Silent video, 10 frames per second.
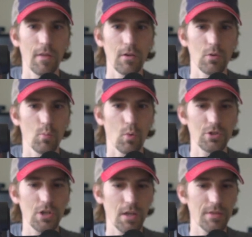And then
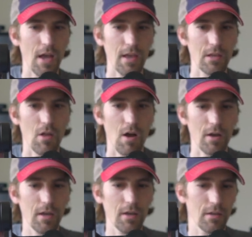once you get that, you
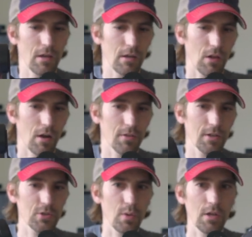lock it, you unlock
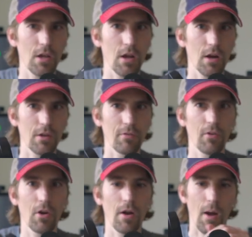this one here and you
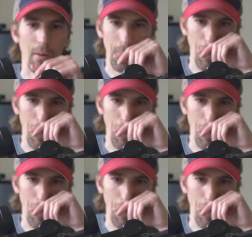figure out